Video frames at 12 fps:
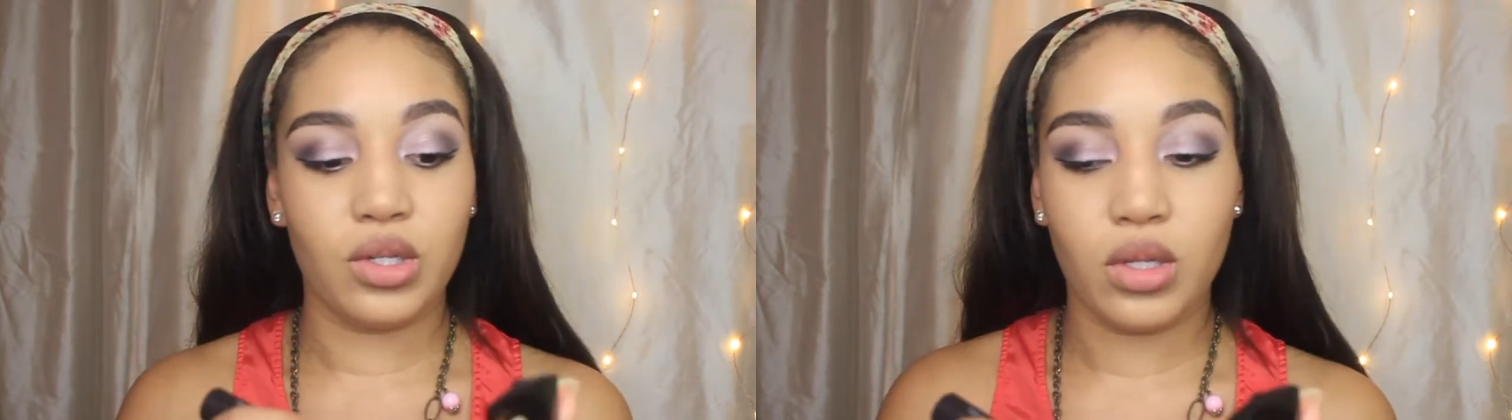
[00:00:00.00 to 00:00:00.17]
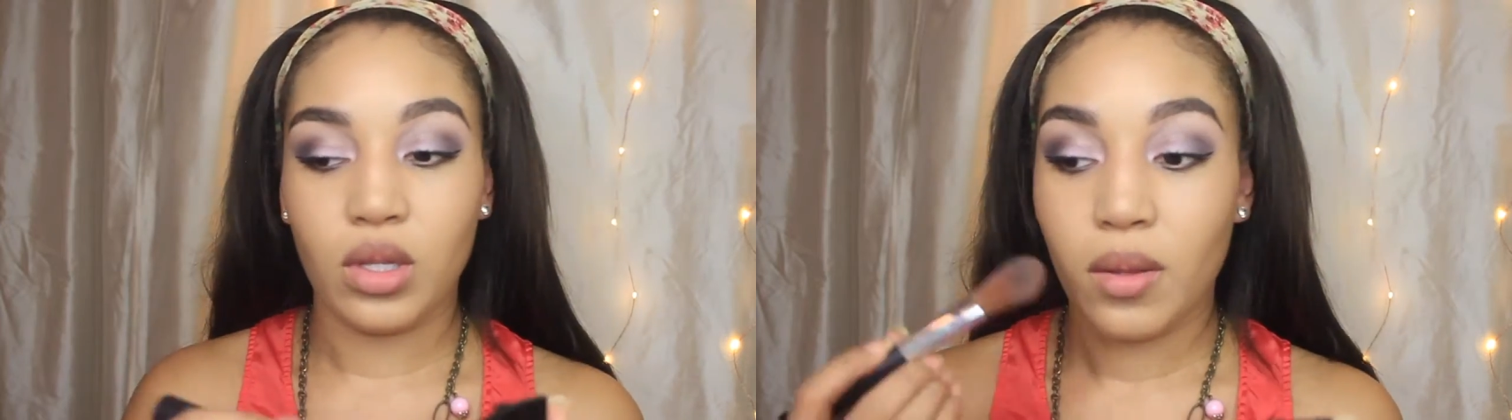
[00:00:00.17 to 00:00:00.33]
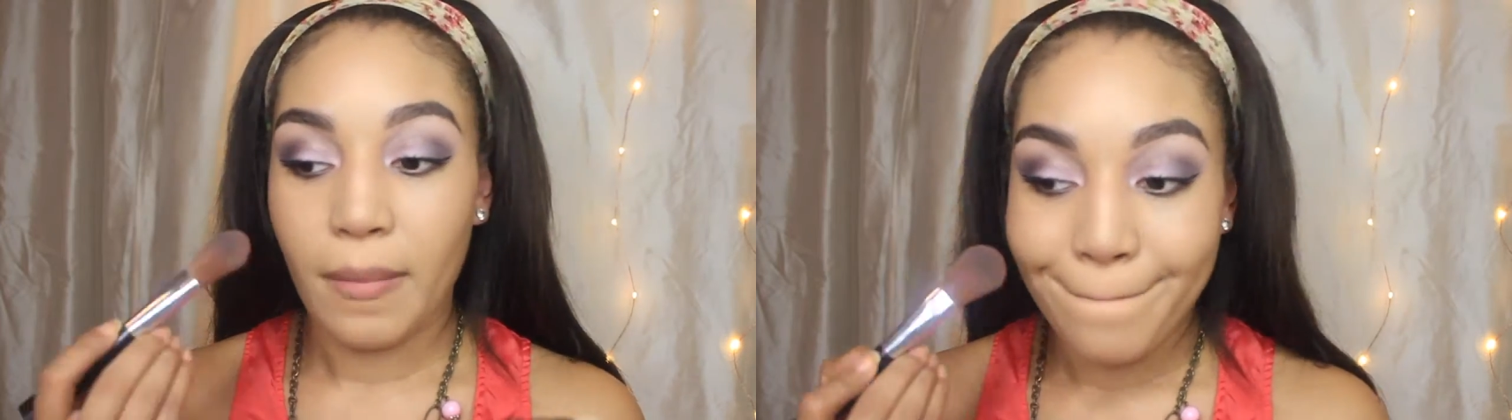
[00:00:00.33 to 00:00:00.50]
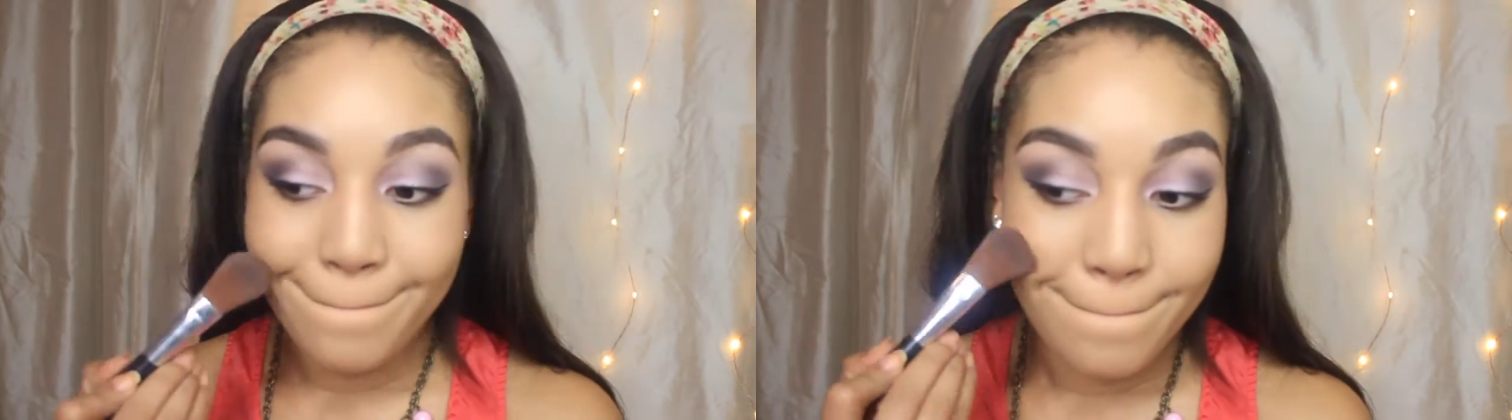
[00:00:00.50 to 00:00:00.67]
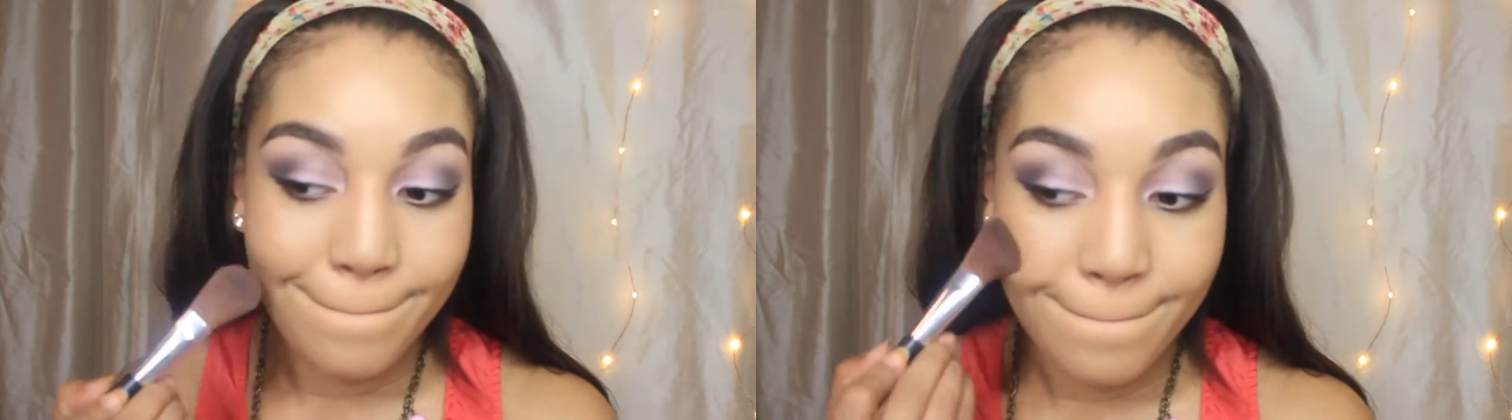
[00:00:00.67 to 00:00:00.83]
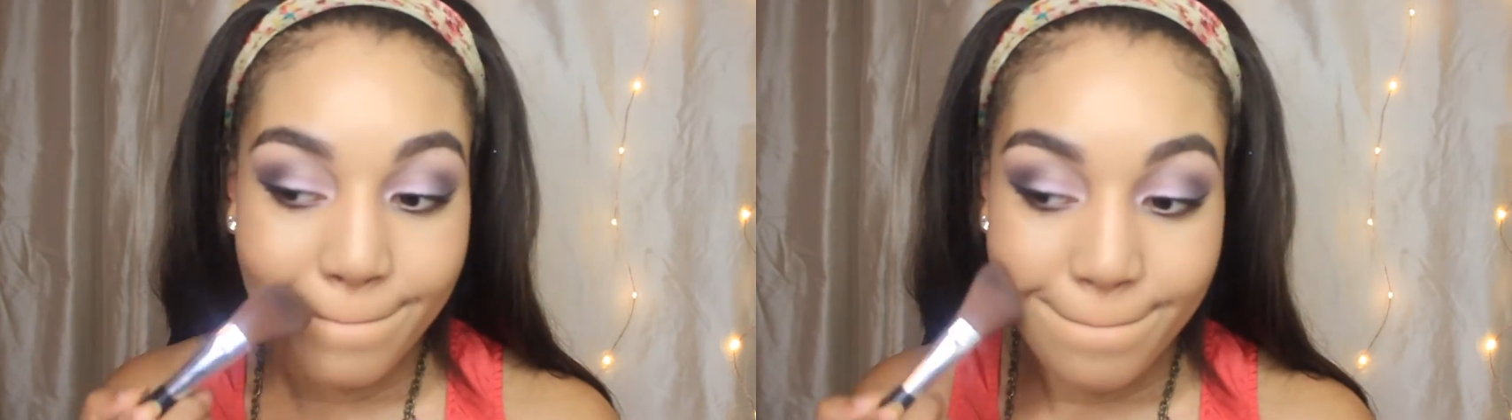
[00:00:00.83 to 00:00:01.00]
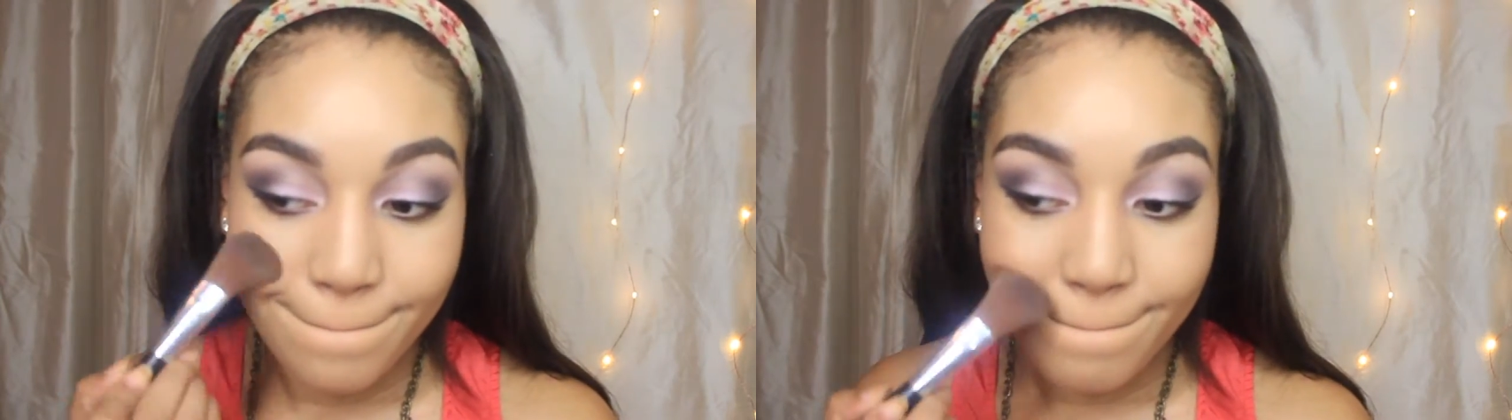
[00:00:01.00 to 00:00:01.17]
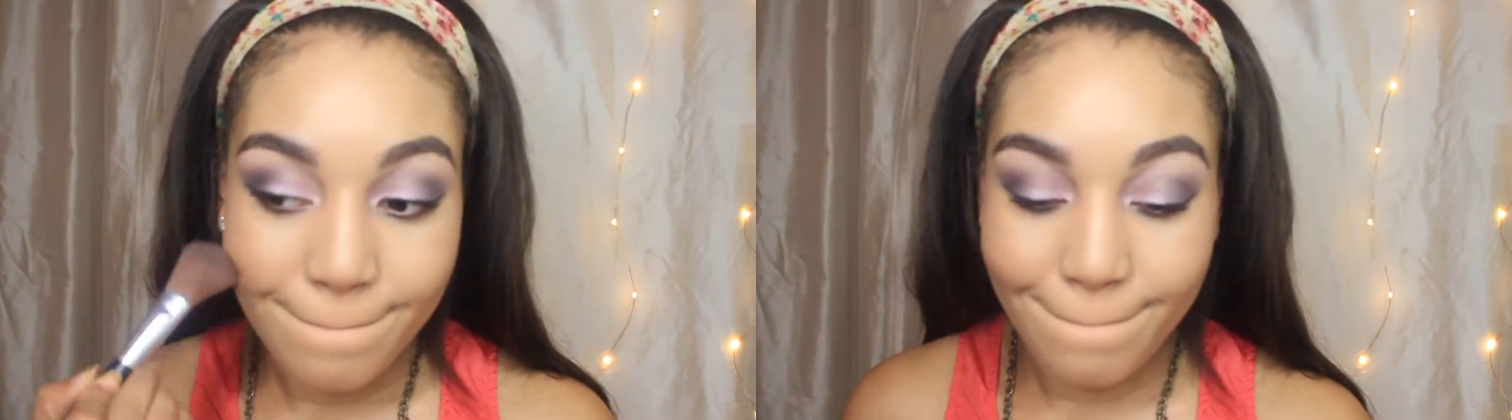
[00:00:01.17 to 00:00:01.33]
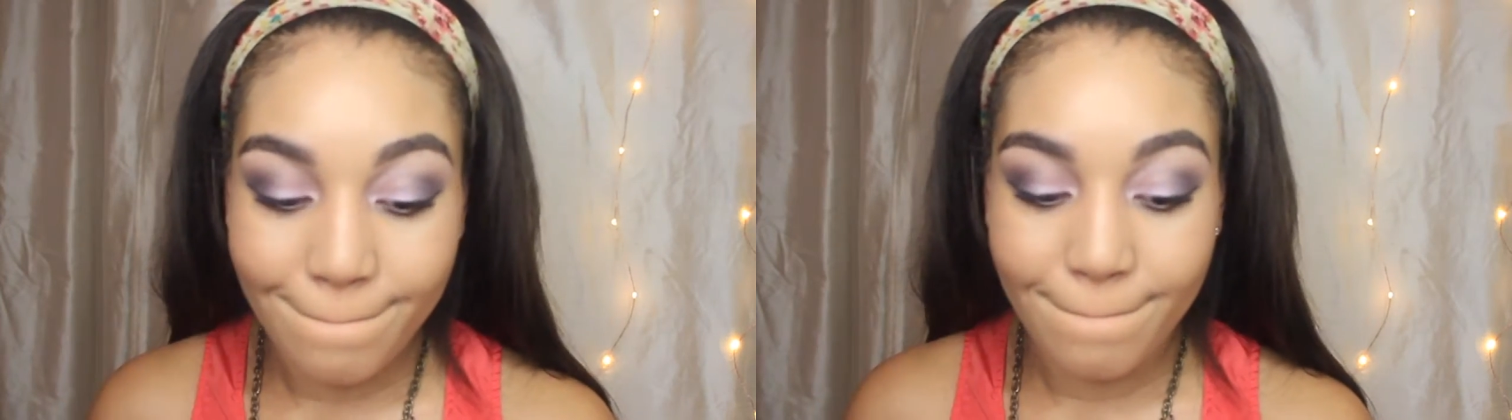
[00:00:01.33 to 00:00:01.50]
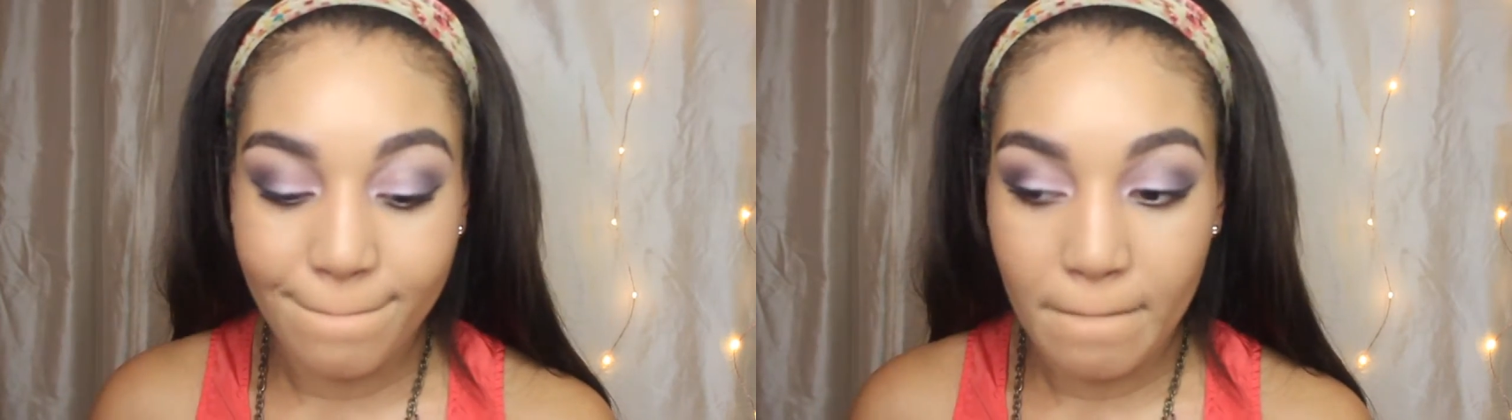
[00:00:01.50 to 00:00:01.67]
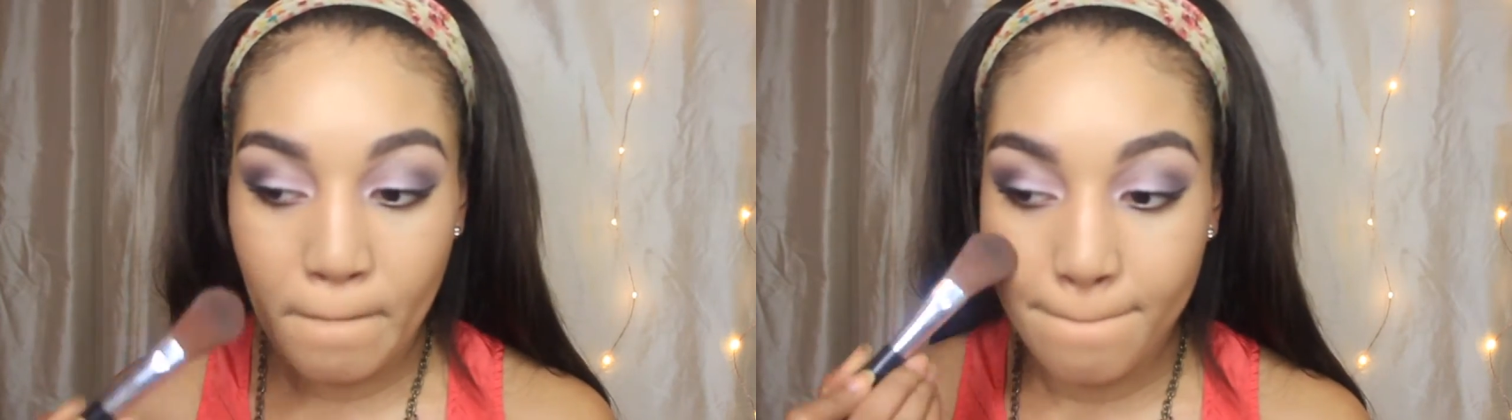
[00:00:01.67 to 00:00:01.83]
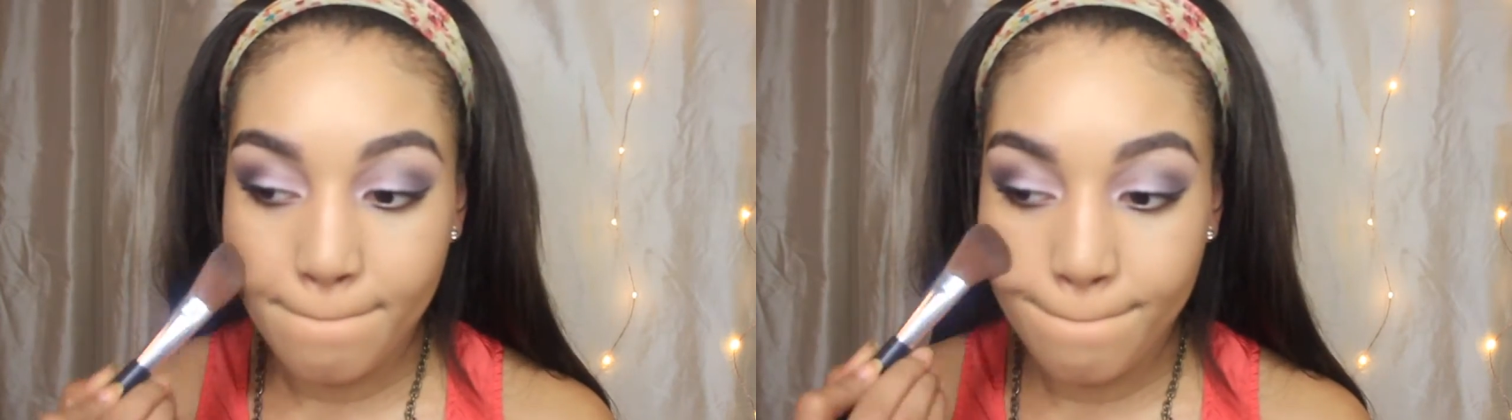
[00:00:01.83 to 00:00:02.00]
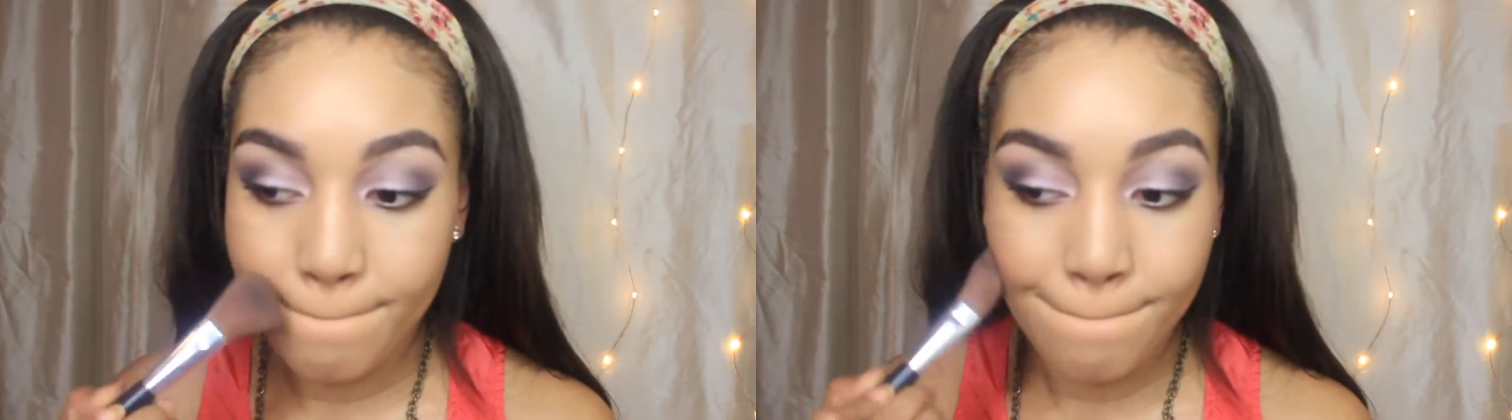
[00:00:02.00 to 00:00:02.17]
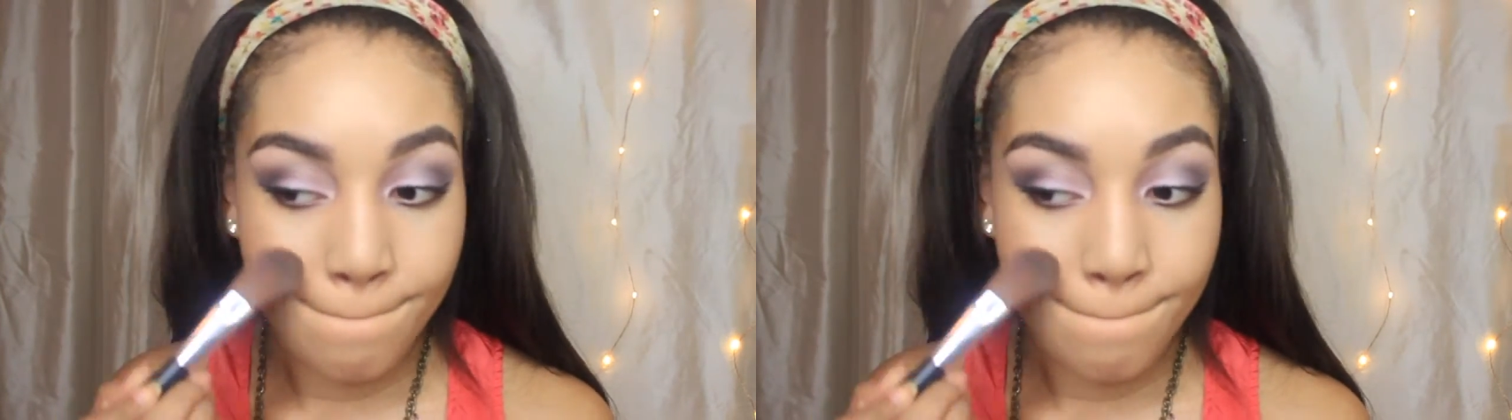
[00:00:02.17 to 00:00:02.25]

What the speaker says: And for my blush, I'm going to be using